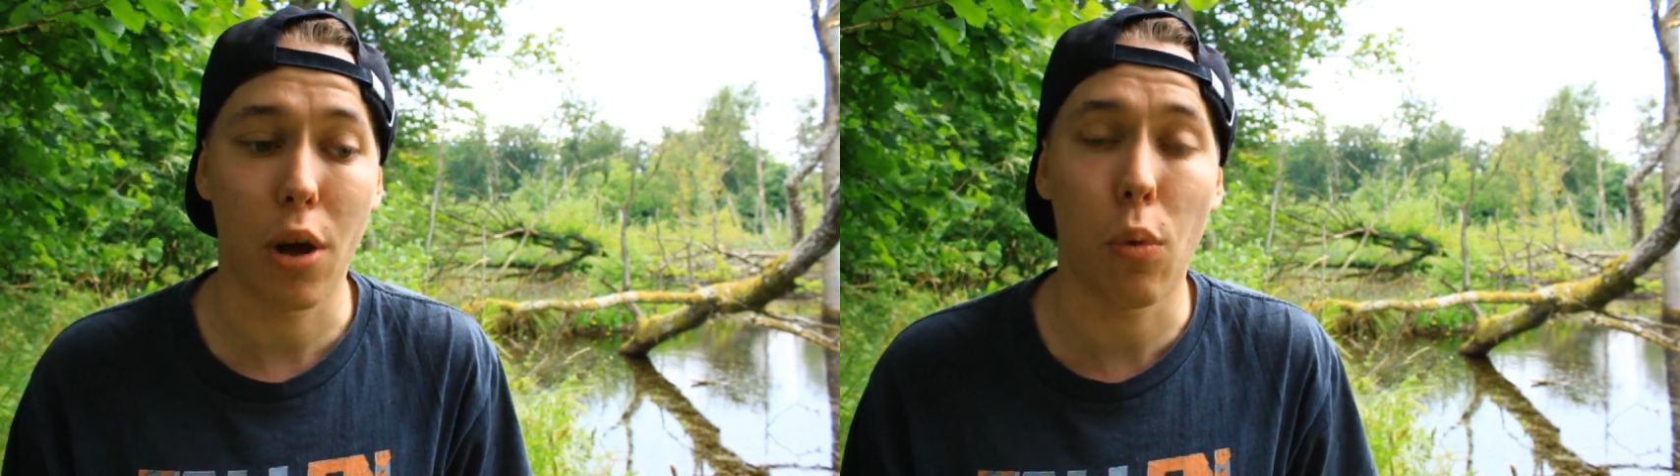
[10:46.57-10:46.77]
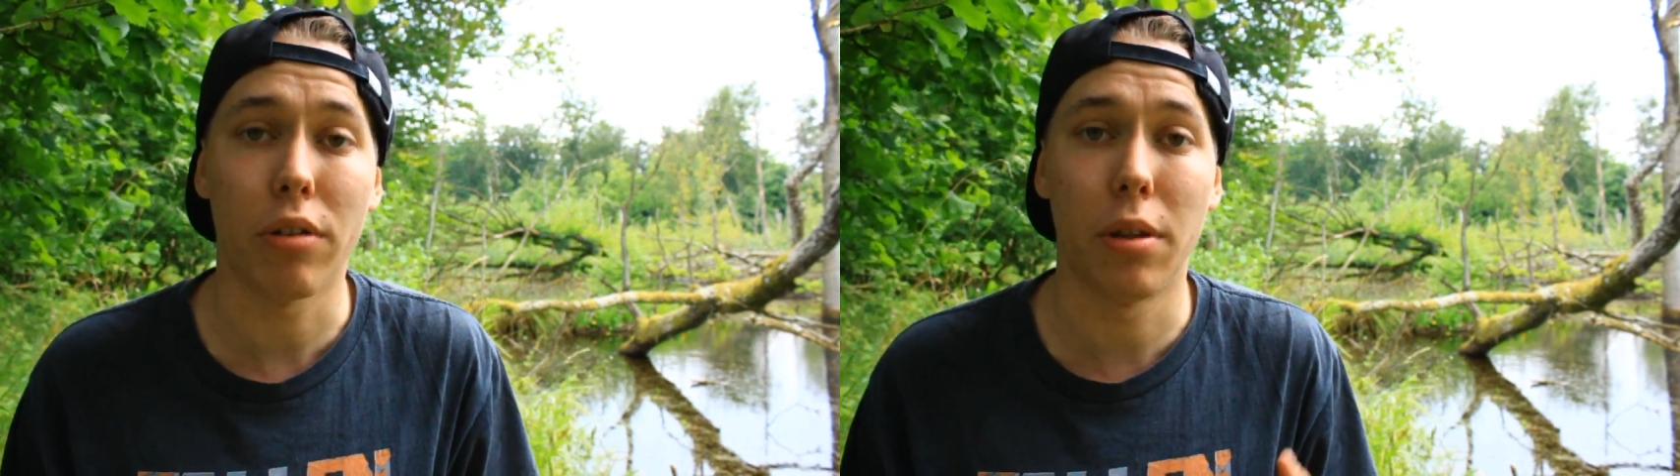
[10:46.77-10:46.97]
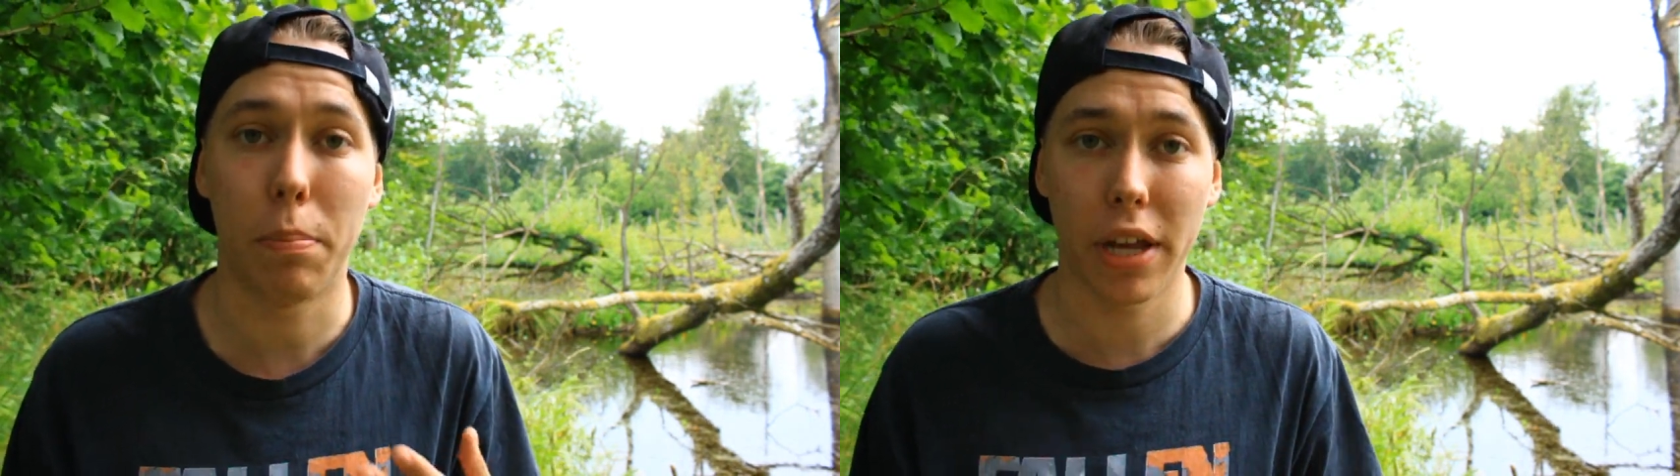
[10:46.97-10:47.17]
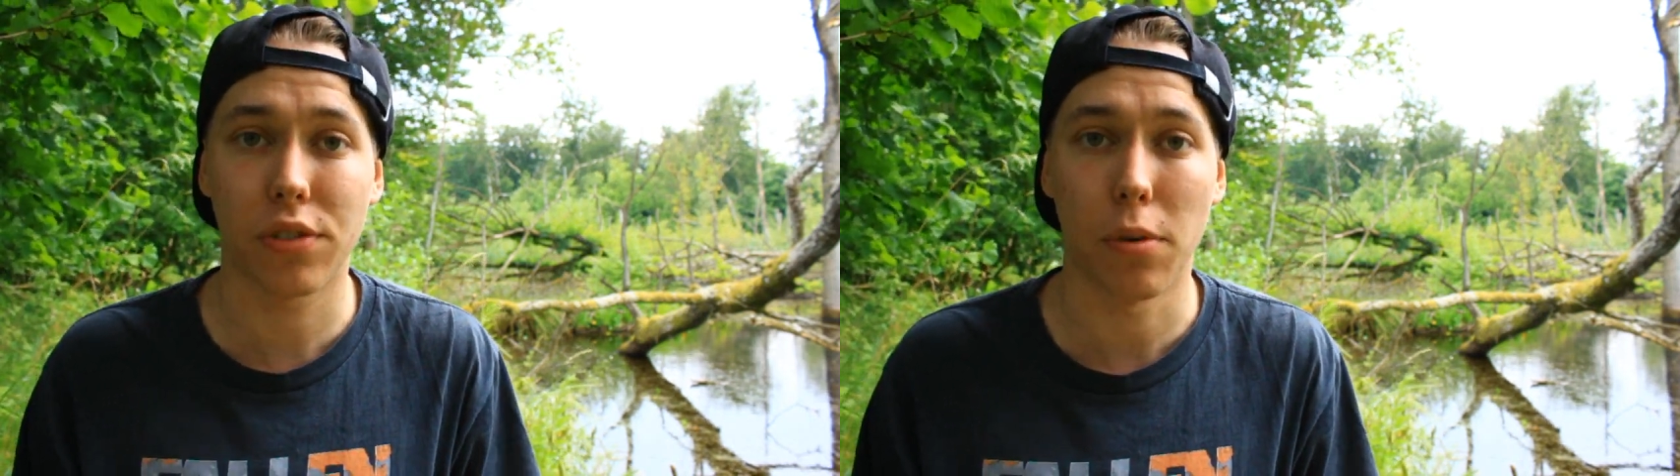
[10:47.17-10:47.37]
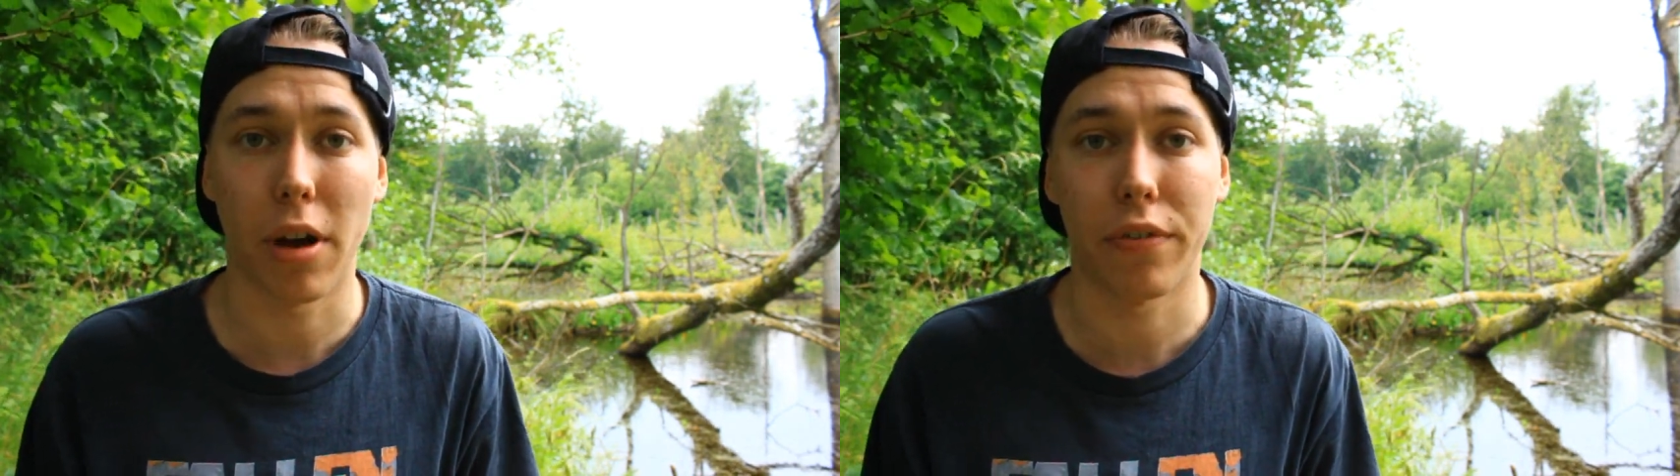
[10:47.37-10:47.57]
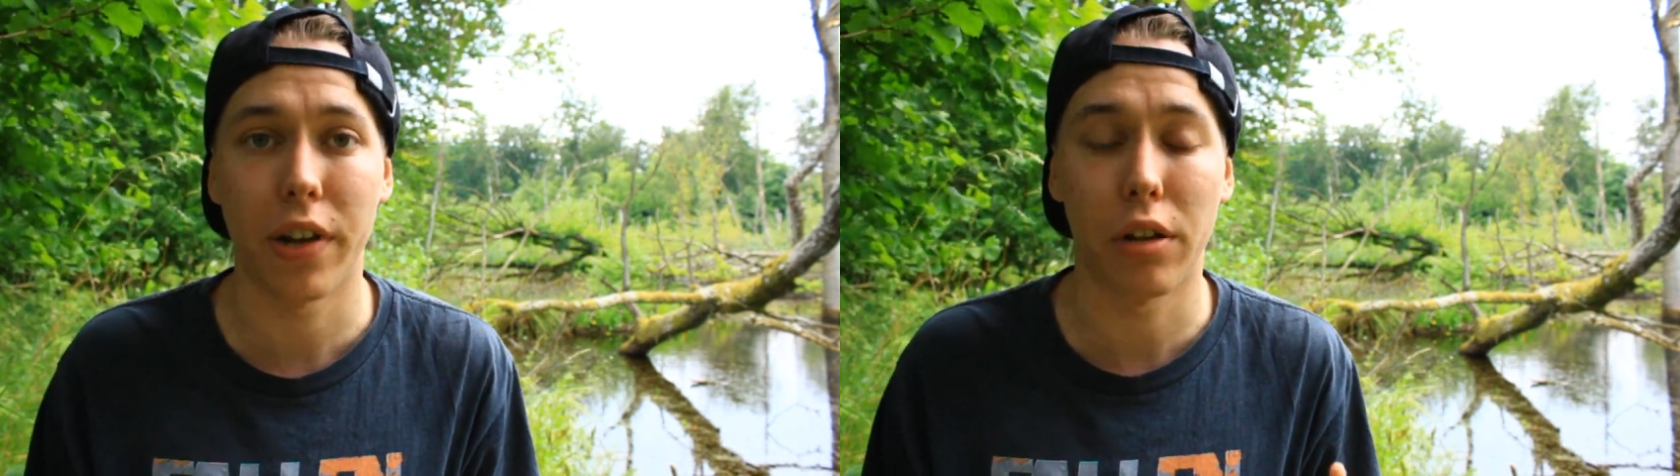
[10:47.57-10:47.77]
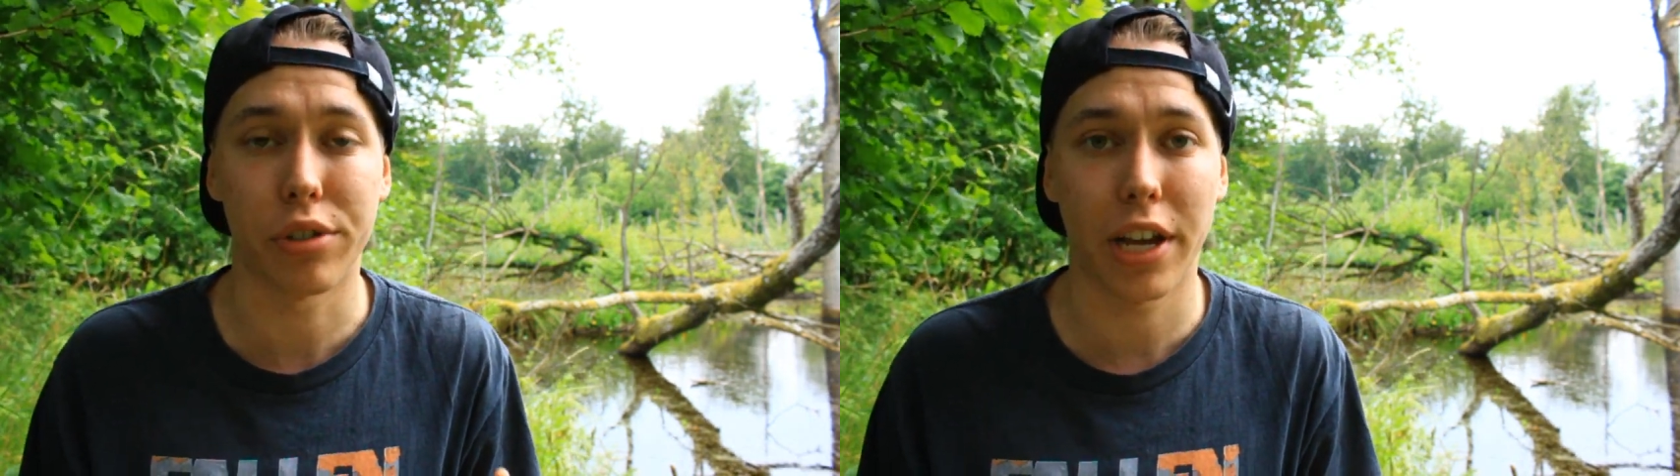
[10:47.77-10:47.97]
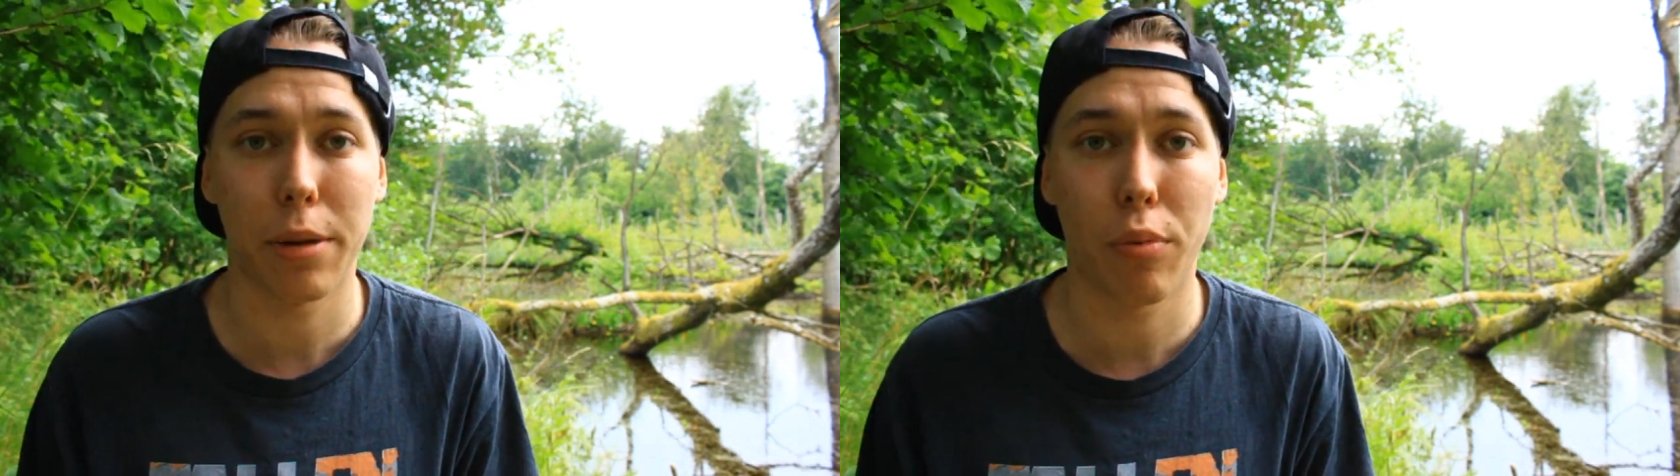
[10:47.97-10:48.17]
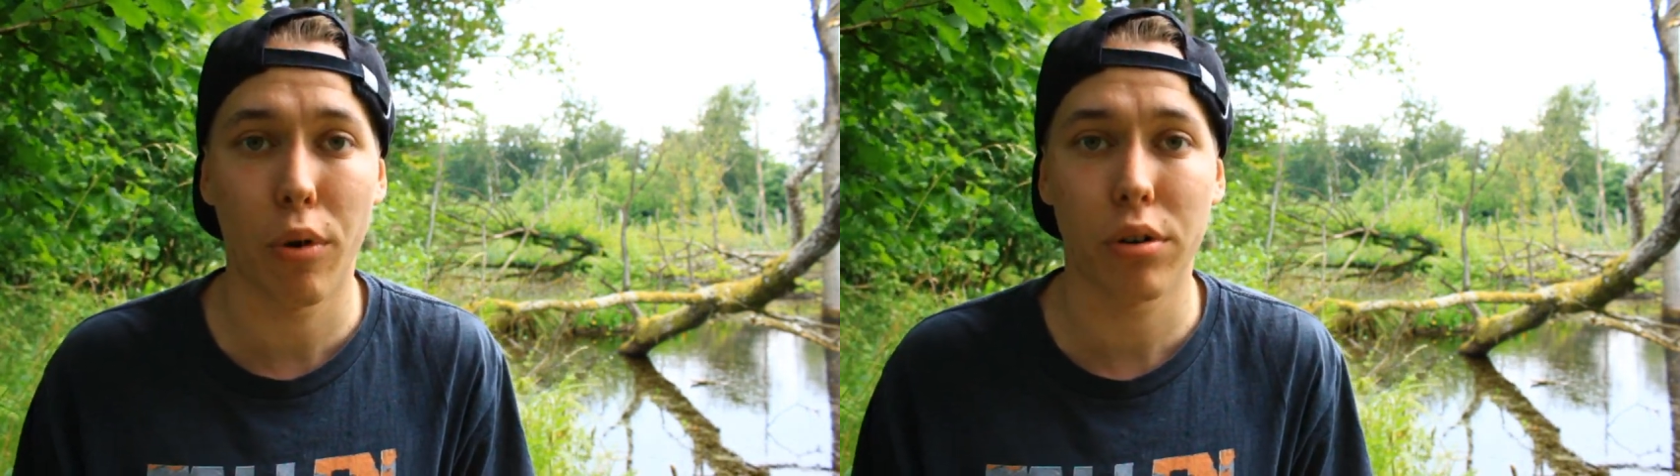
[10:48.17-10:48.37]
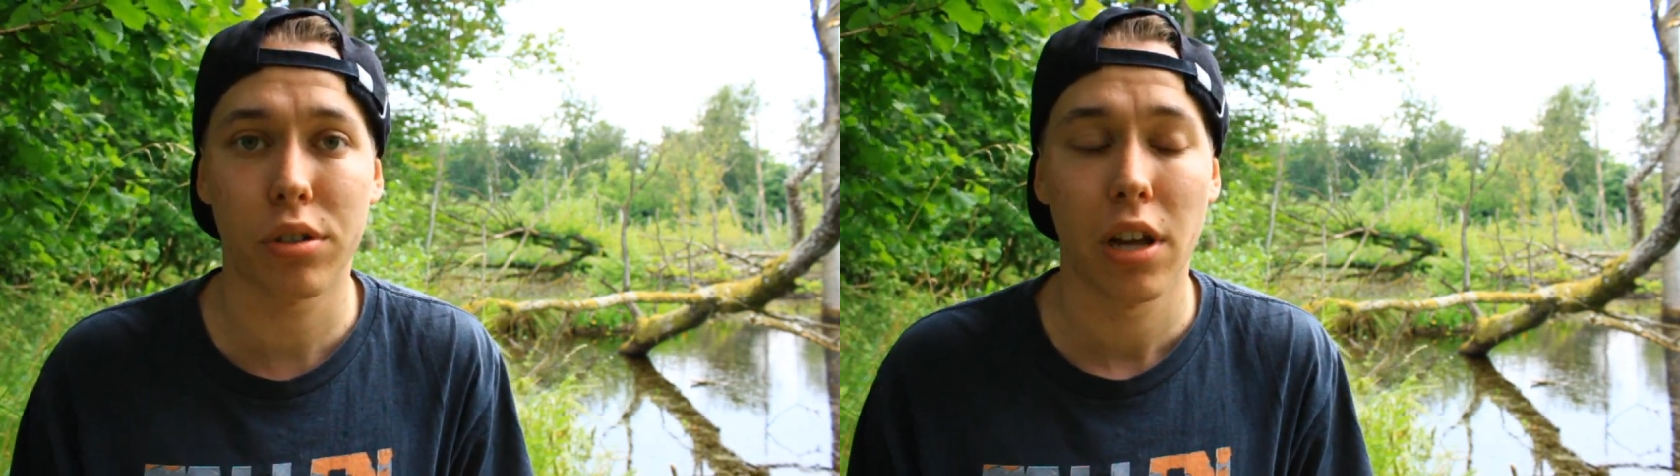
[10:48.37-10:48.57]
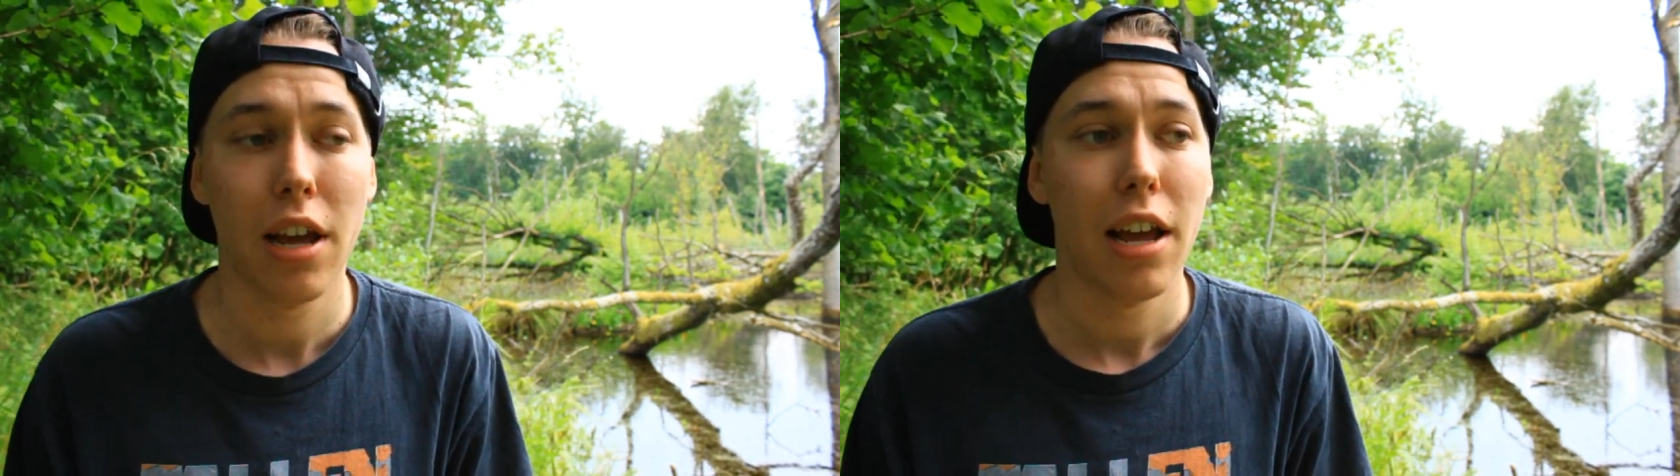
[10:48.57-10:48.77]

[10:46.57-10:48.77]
I want the best for my fellow skateboarders.